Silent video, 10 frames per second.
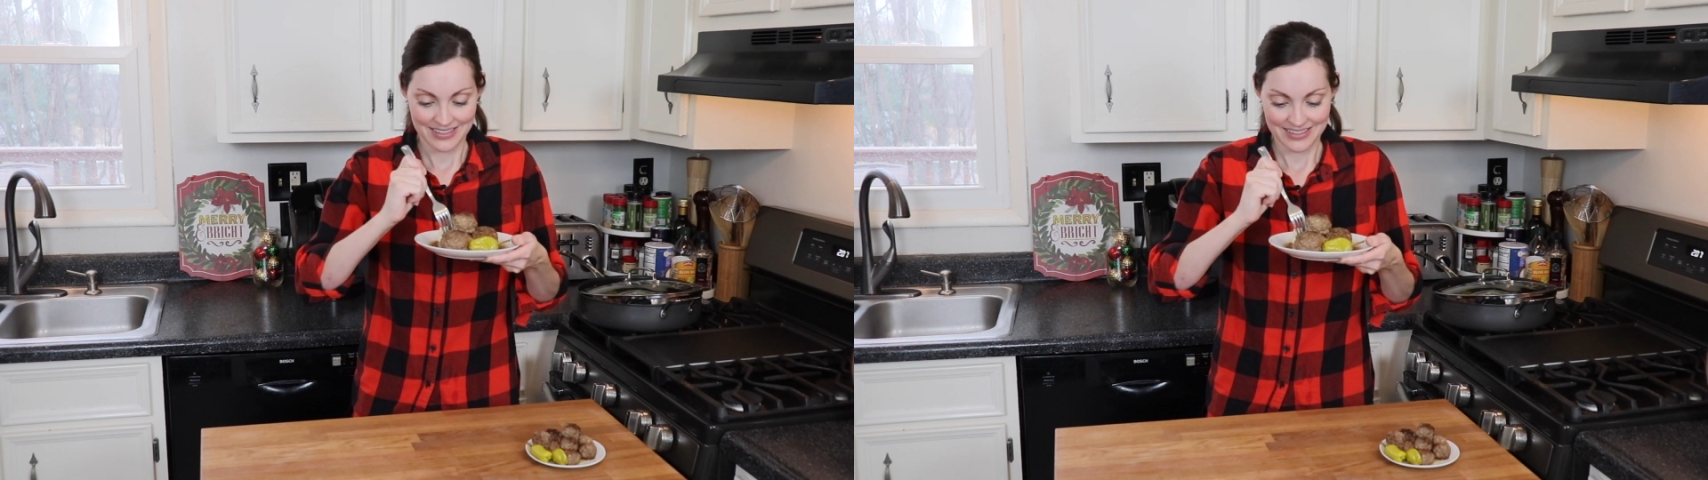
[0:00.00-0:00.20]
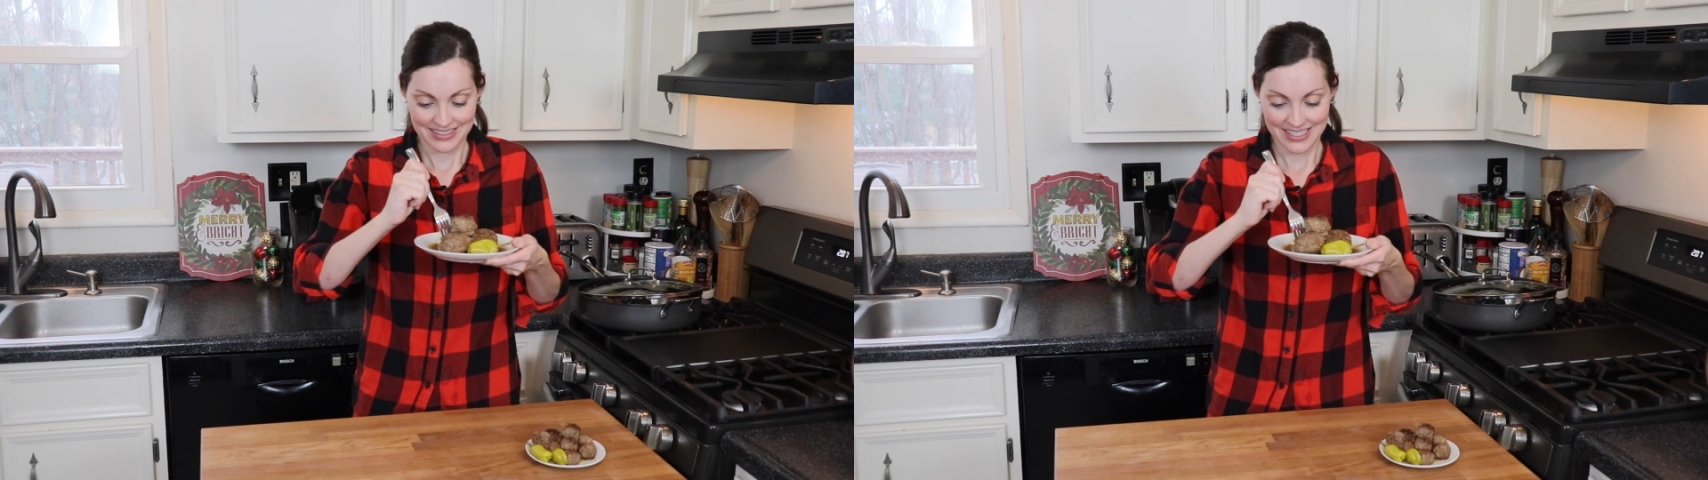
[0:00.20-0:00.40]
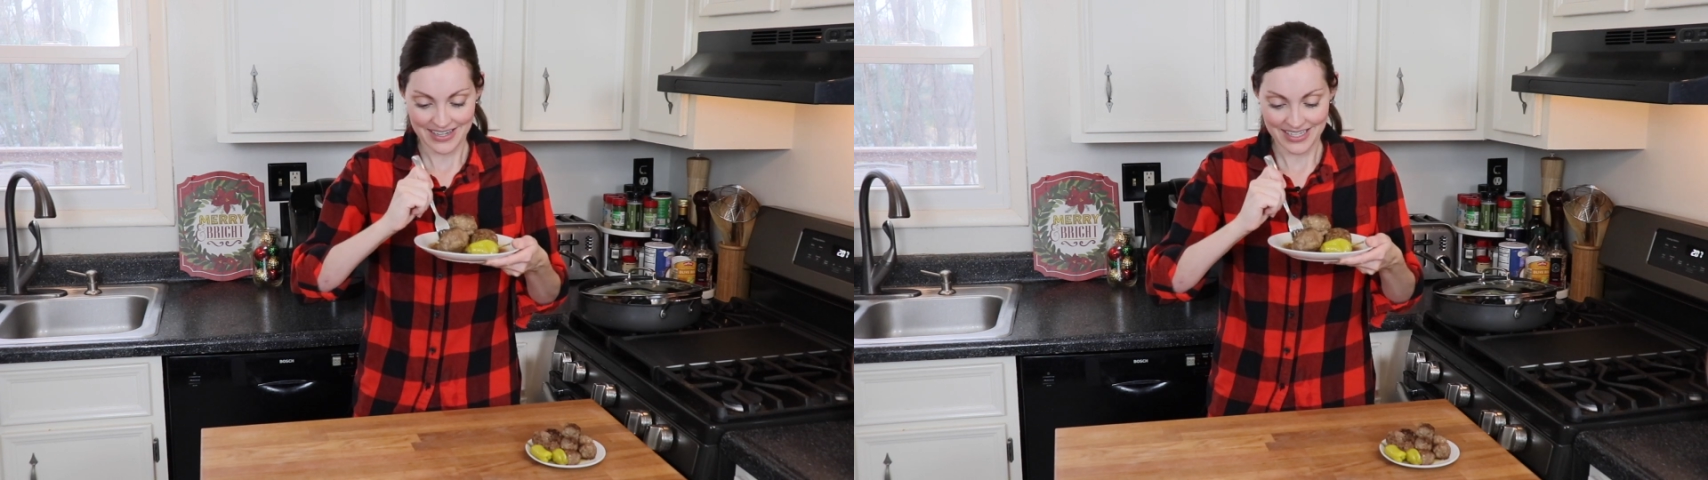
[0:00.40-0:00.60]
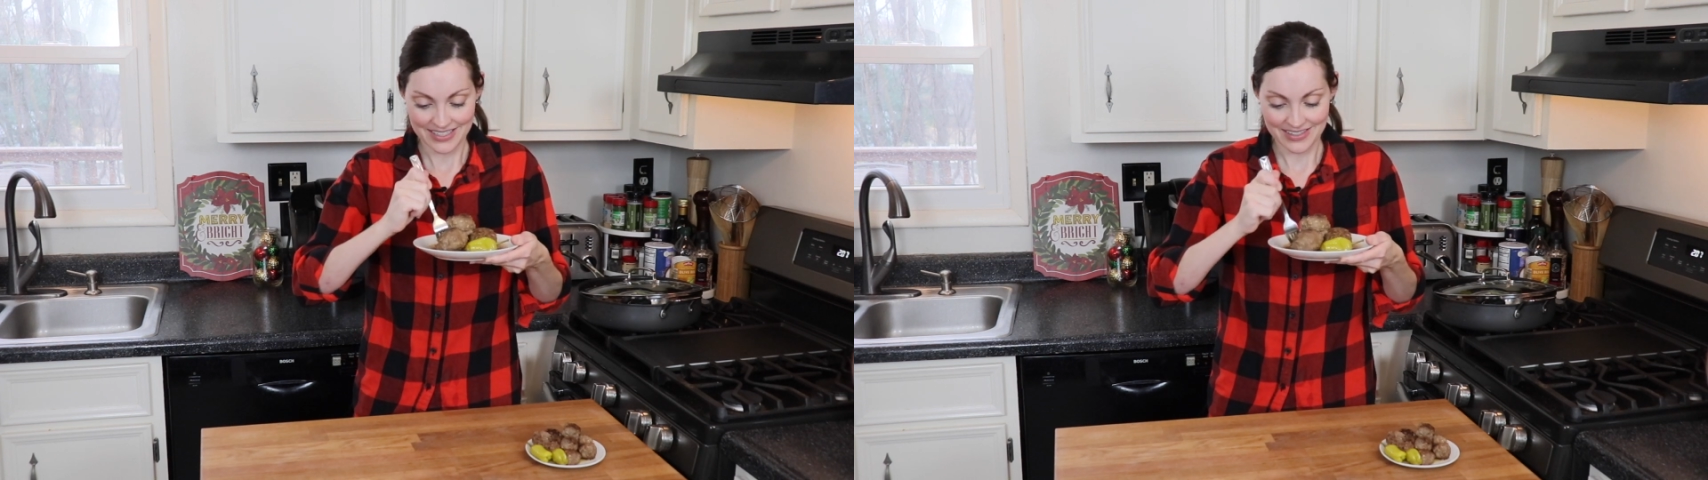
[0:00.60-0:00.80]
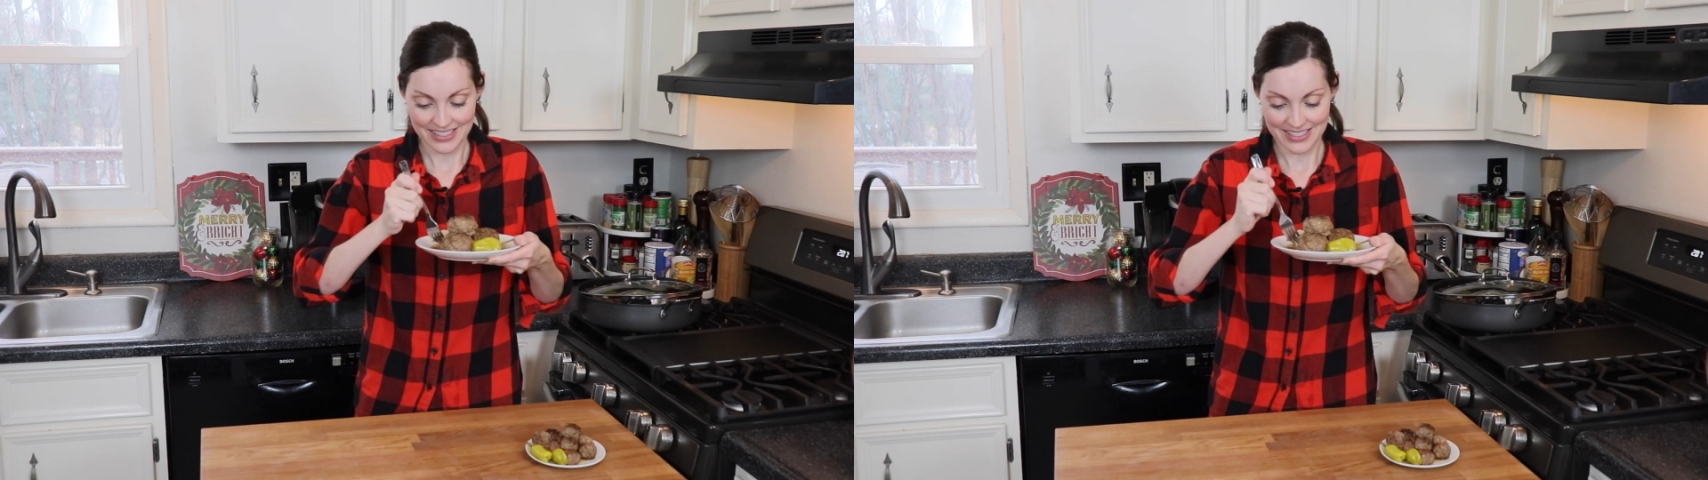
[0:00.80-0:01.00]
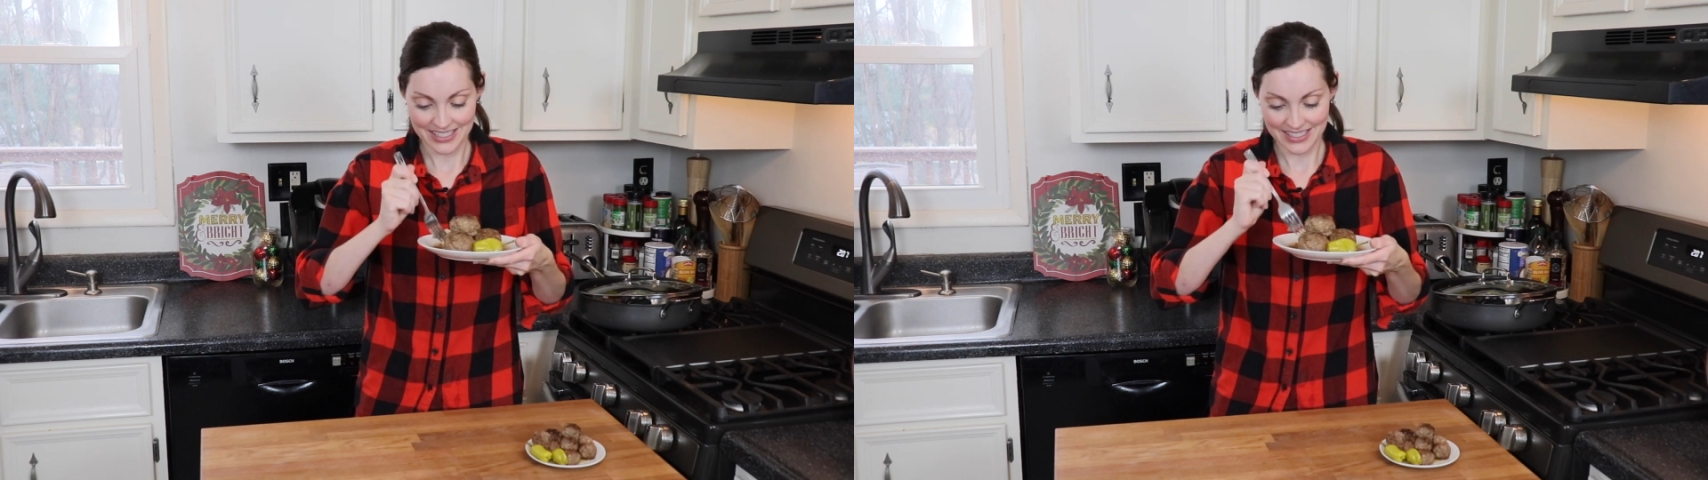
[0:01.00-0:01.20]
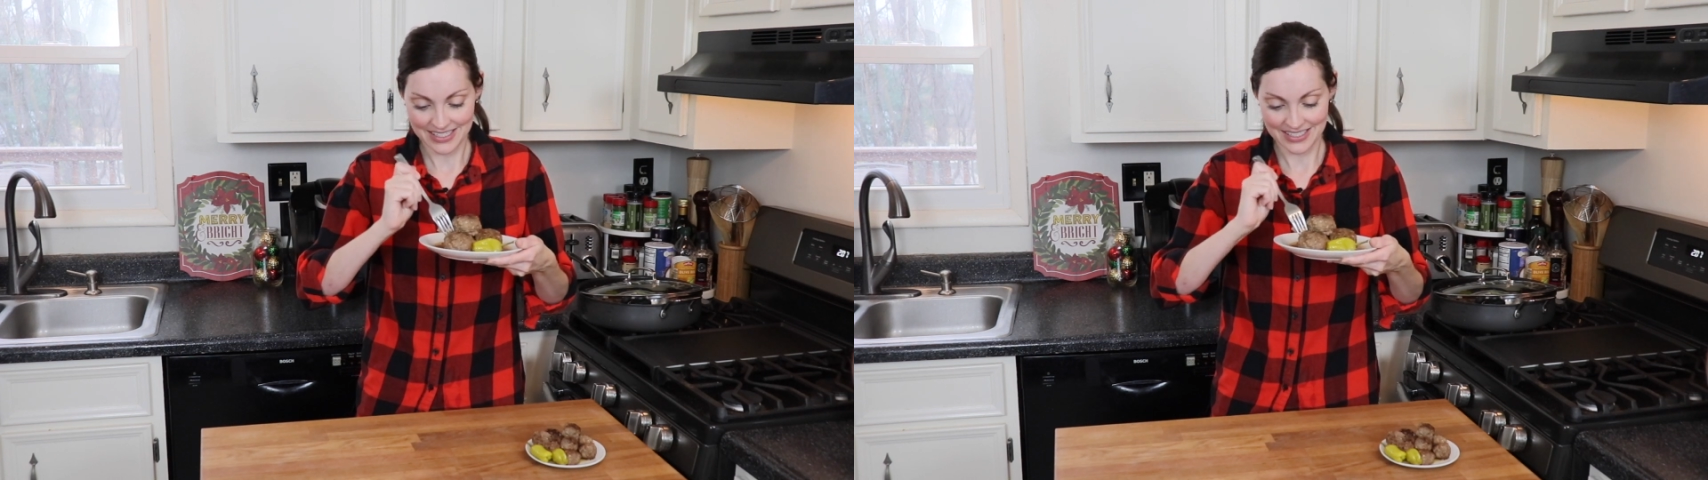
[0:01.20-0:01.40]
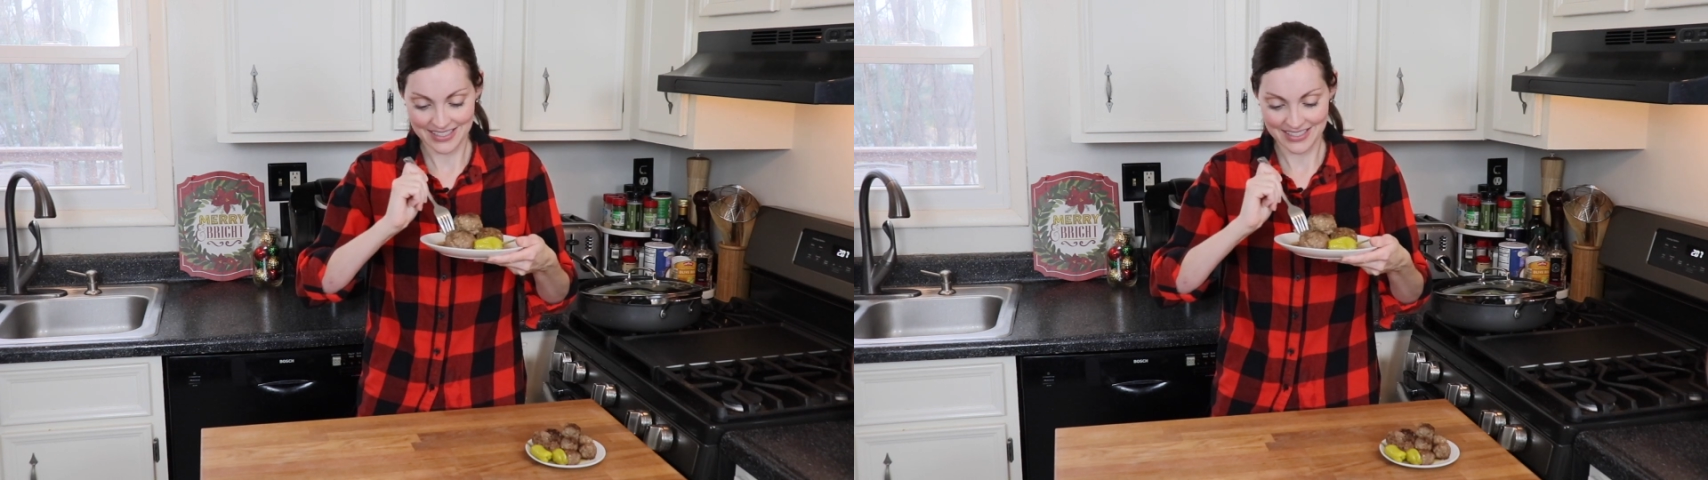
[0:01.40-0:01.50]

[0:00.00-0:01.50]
Let's see how I can do this here.